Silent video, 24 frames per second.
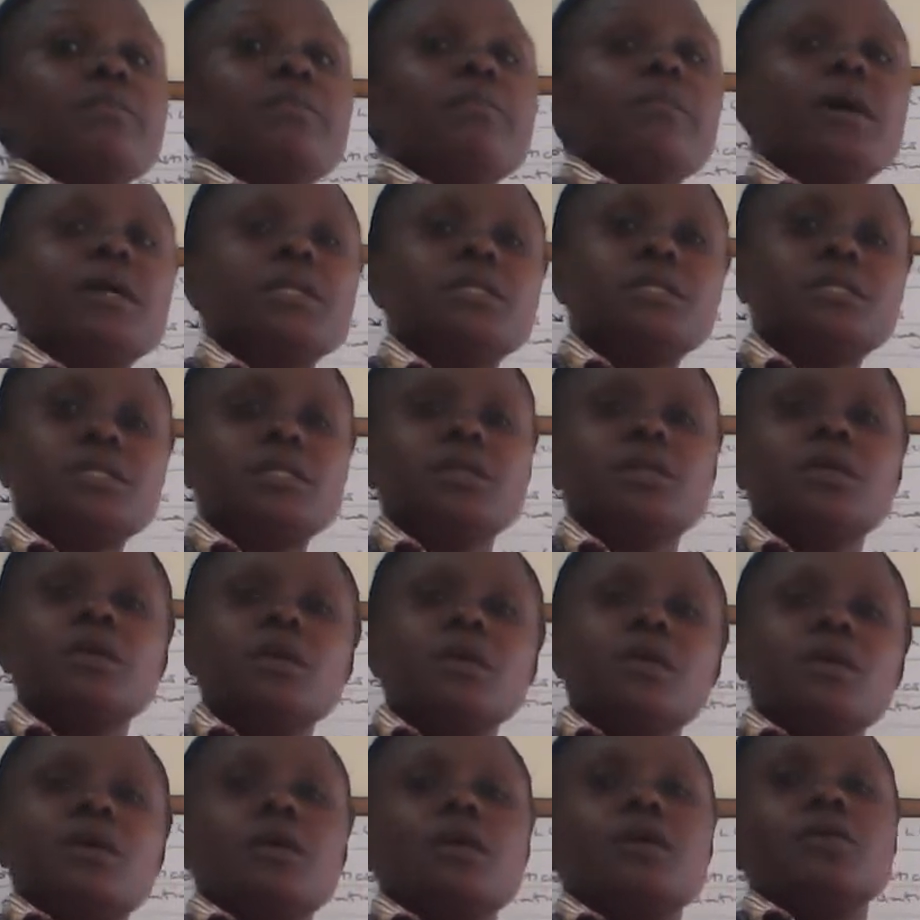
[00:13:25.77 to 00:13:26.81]
but
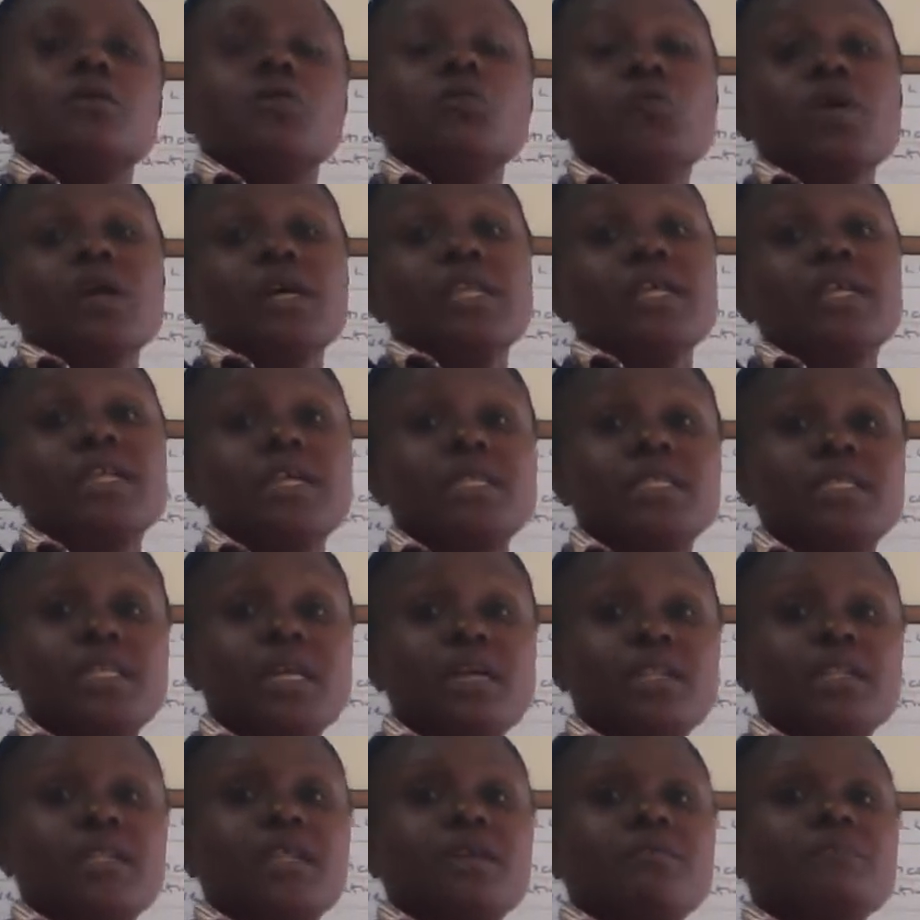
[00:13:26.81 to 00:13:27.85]
you can
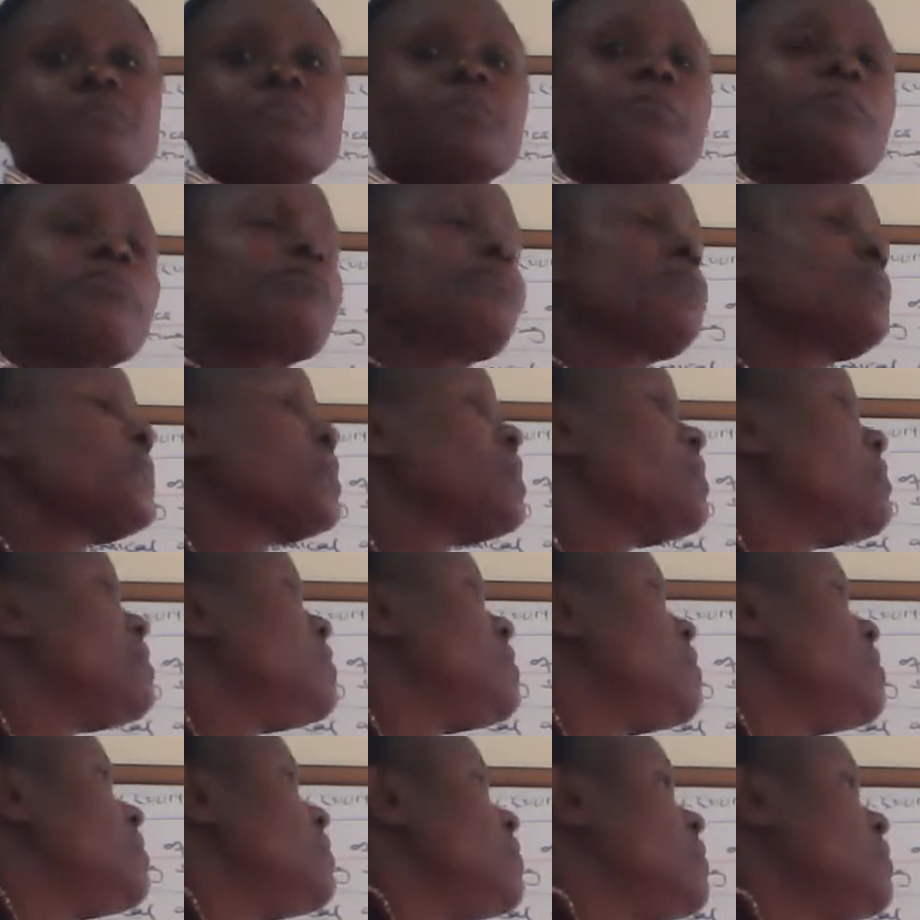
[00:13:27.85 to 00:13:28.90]
understand them
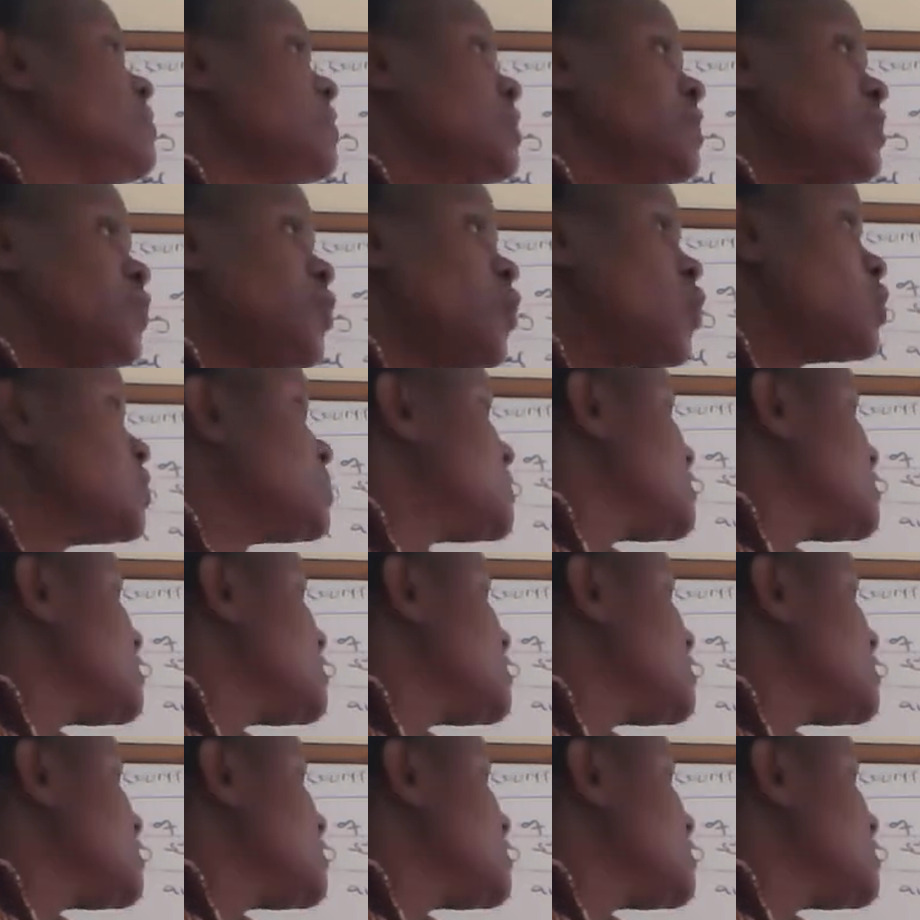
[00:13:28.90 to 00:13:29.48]
in the notes.